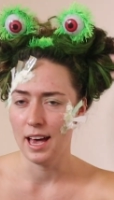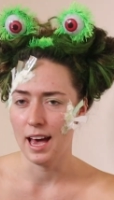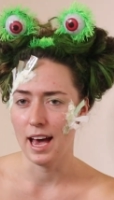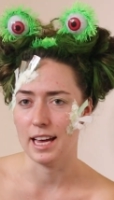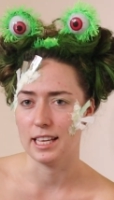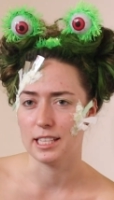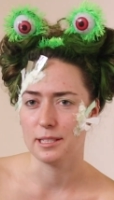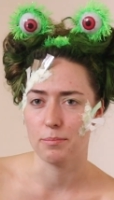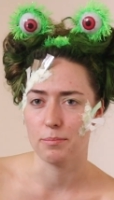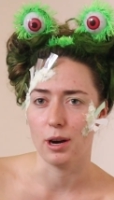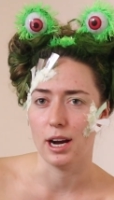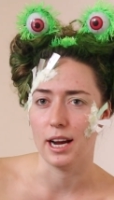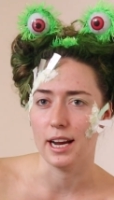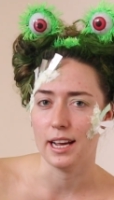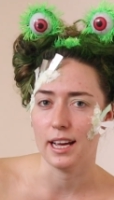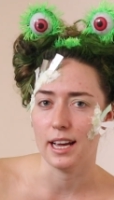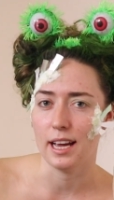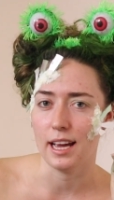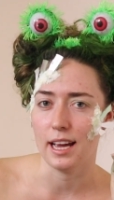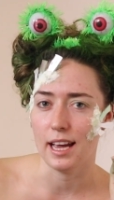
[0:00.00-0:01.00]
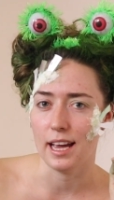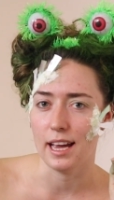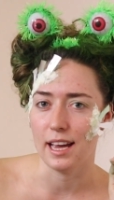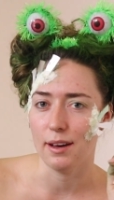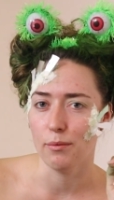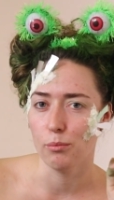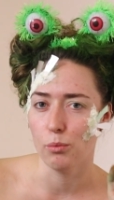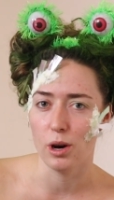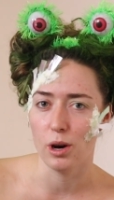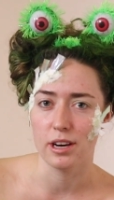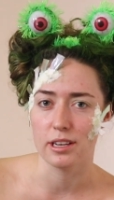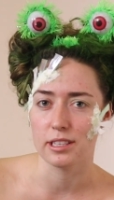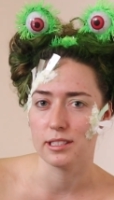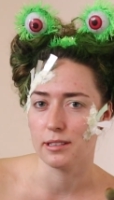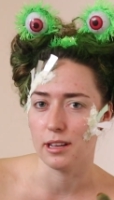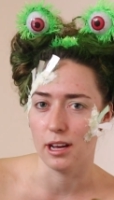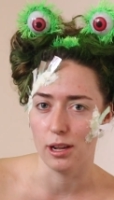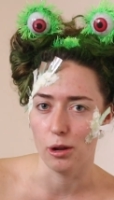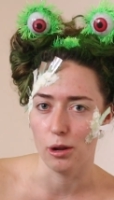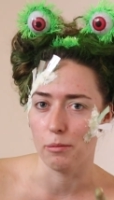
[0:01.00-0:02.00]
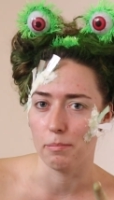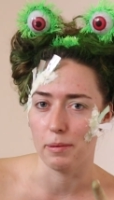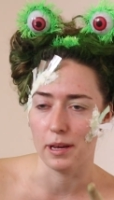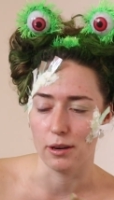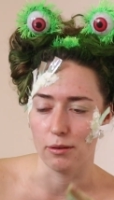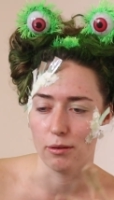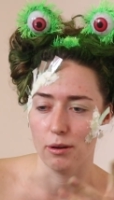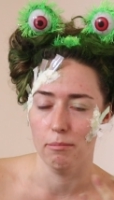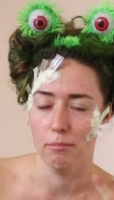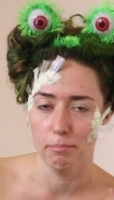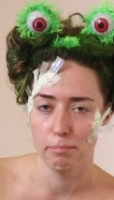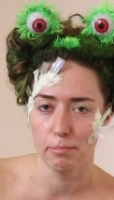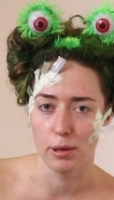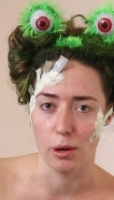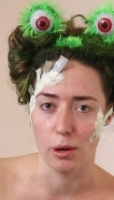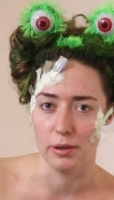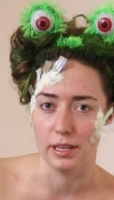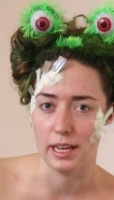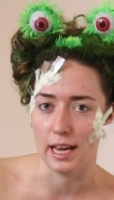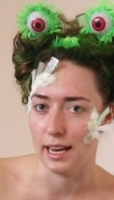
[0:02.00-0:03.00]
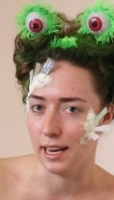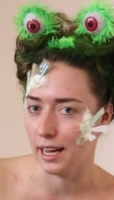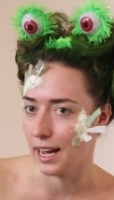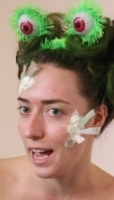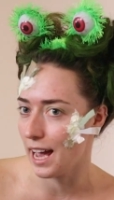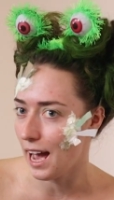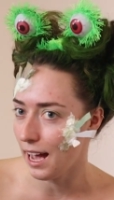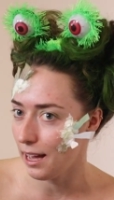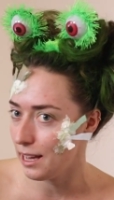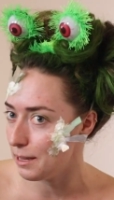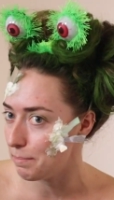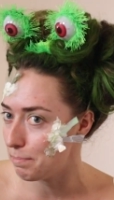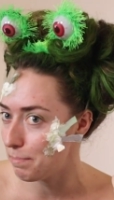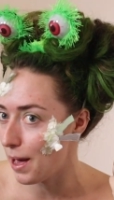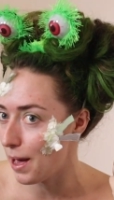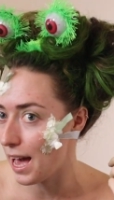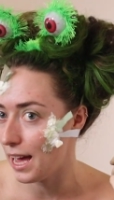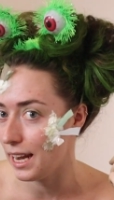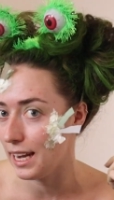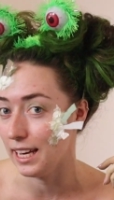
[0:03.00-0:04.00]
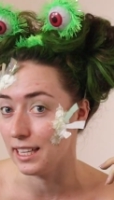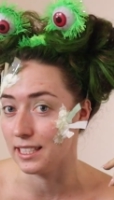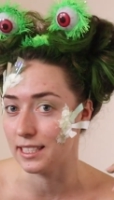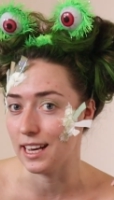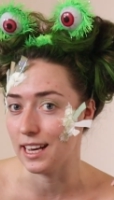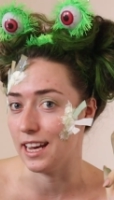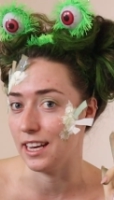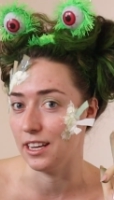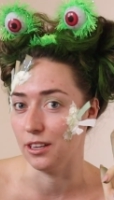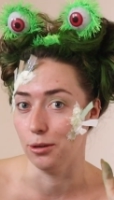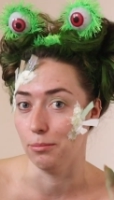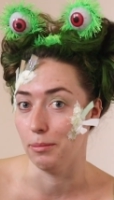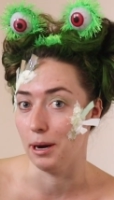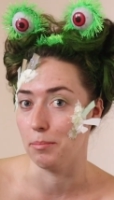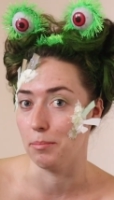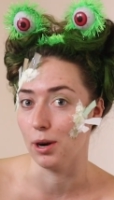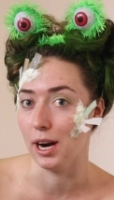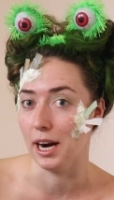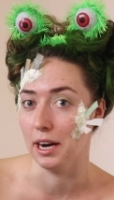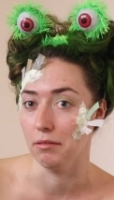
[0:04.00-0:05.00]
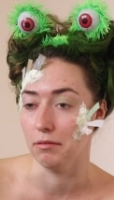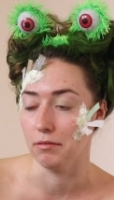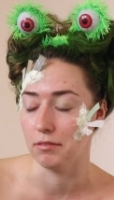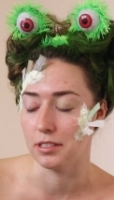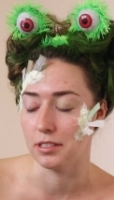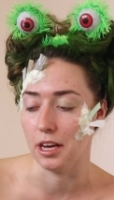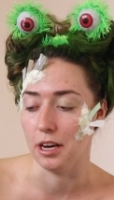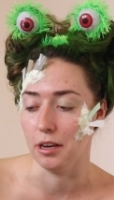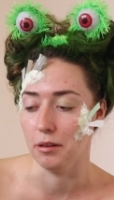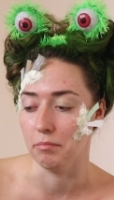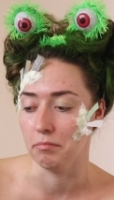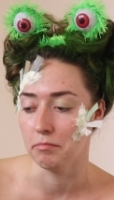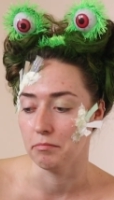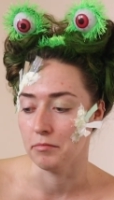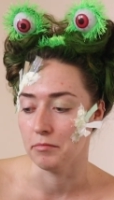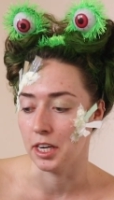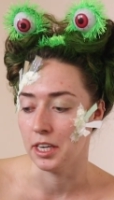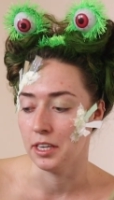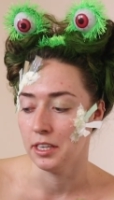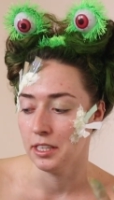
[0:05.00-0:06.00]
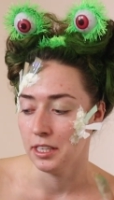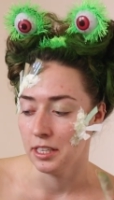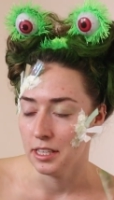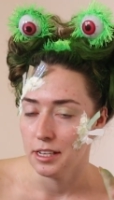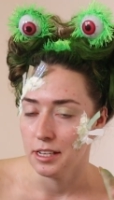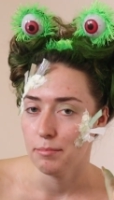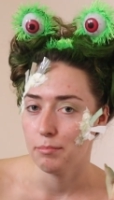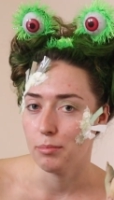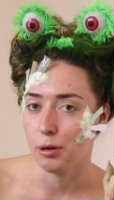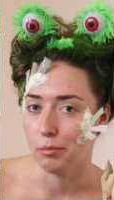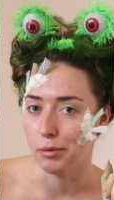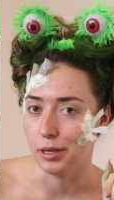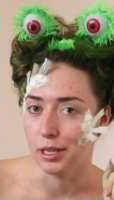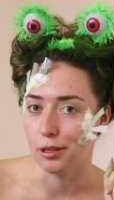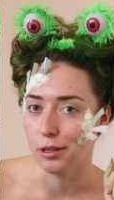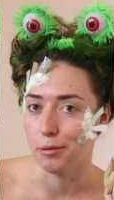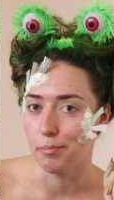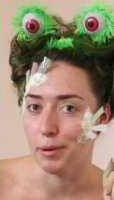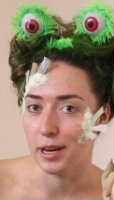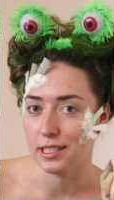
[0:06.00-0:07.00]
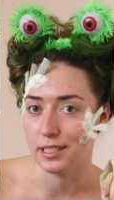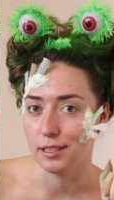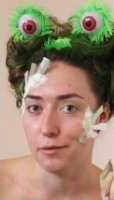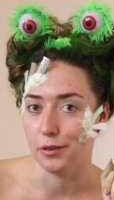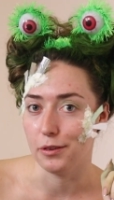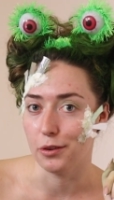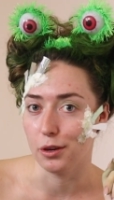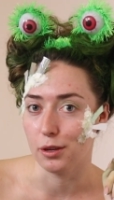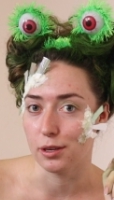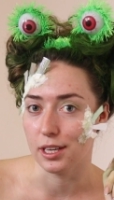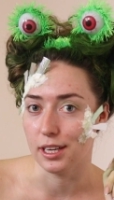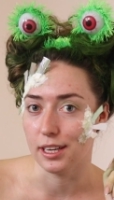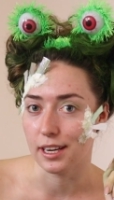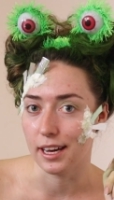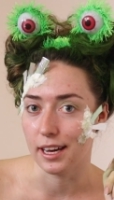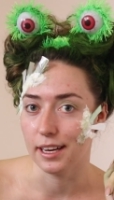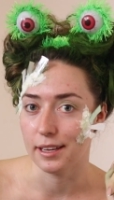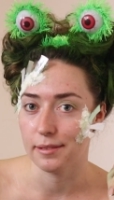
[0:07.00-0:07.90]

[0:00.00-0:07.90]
Hairspray. It works a lot better on blonde hair. Like, it barely has taken on my brown, so probably not the best if you've got dark hair.